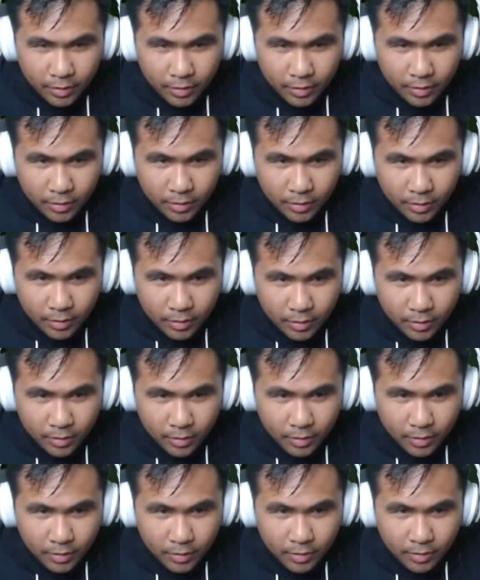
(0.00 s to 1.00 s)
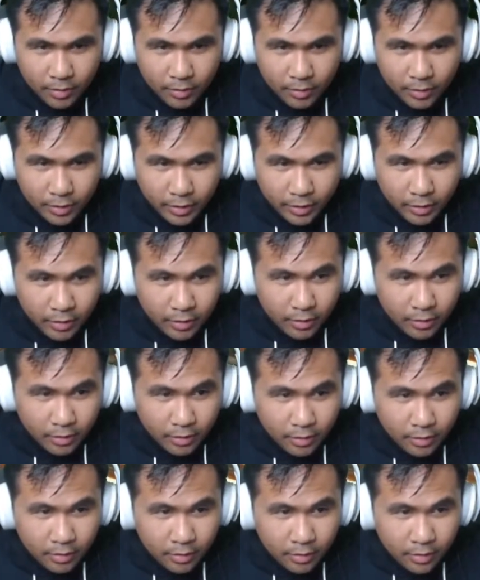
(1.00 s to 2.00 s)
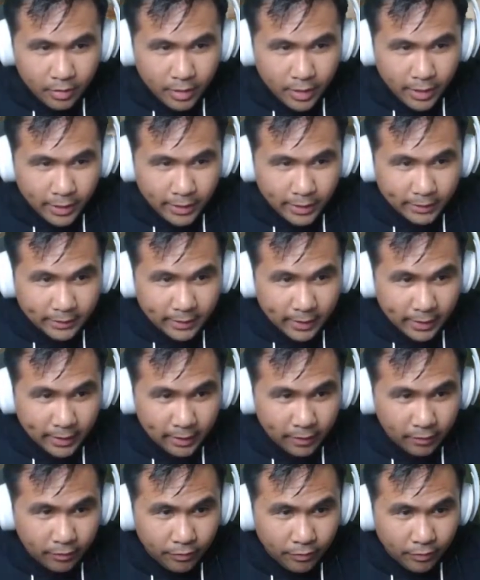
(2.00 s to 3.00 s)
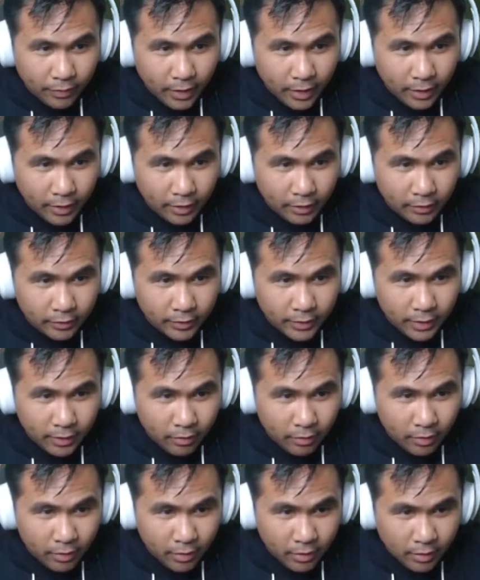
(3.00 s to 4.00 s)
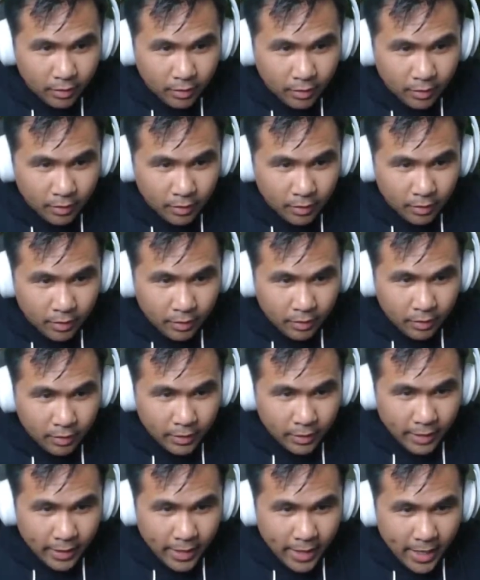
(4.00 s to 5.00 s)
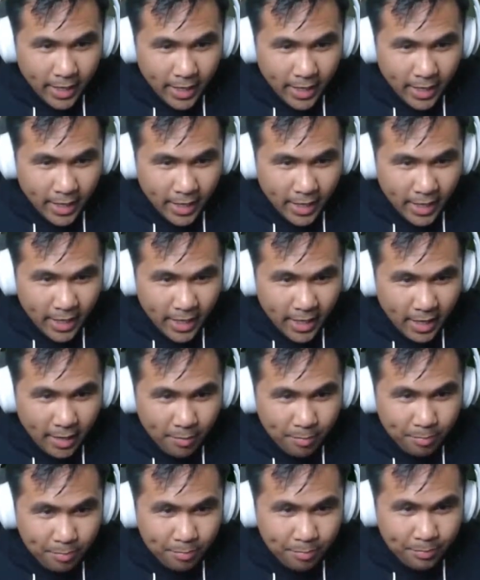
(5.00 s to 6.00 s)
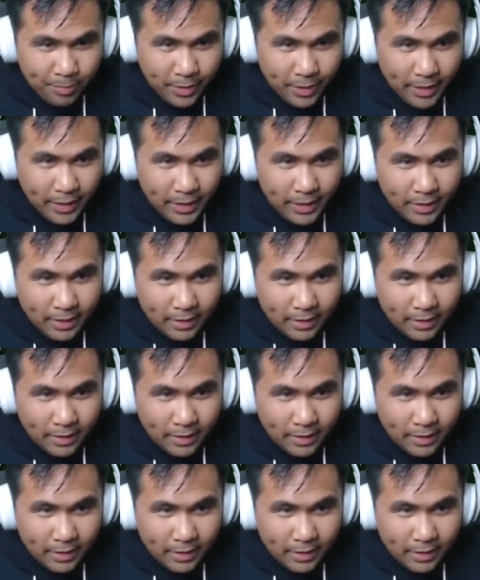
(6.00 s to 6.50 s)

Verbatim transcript: Okay guess I can flag this now. Yeah, buddy.